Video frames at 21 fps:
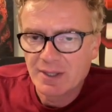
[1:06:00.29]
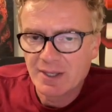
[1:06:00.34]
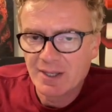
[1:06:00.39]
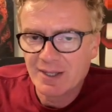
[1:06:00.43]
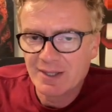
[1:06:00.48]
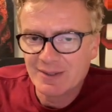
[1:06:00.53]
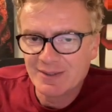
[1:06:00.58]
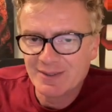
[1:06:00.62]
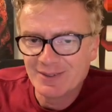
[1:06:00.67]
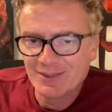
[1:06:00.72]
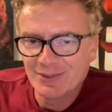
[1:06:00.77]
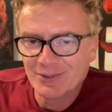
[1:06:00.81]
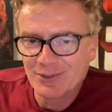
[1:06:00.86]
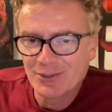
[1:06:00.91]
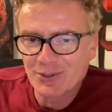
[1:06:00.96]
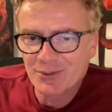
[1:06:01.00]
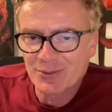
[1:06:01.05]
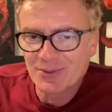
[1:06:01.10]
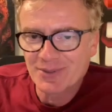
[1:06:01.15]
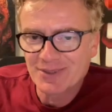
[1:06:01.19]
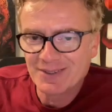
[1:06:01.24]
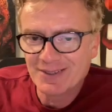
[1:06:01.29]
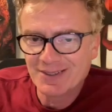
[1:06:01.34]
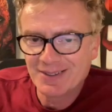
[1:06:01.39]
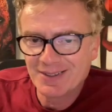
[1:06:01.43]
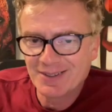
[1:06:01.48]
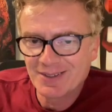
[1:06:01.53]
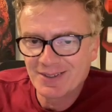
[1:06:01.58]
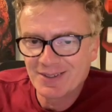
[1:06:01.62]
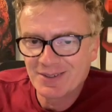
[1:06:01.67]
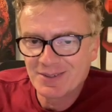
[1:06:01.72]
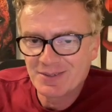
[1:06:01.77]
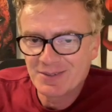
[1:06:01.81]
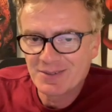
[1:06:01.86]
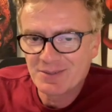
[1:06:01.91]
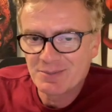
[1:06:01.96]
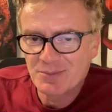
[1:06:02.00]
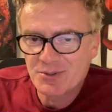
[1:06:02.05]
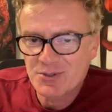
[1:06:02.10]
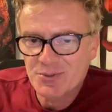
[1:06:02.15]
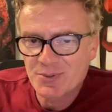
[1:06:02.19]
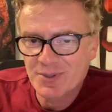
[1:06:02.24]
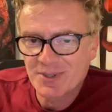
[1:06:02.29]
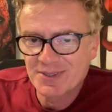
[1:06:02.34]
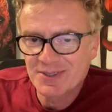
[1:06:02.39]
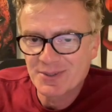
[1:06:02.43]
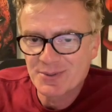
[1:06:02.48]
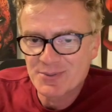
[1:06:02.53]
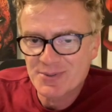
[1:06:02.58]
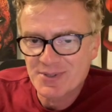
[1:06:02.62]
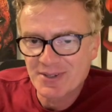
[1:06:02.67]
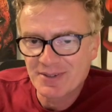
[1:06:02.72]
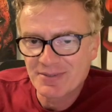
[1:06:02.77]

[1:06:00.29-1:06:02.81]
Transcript: And look what Bruce Wayne does.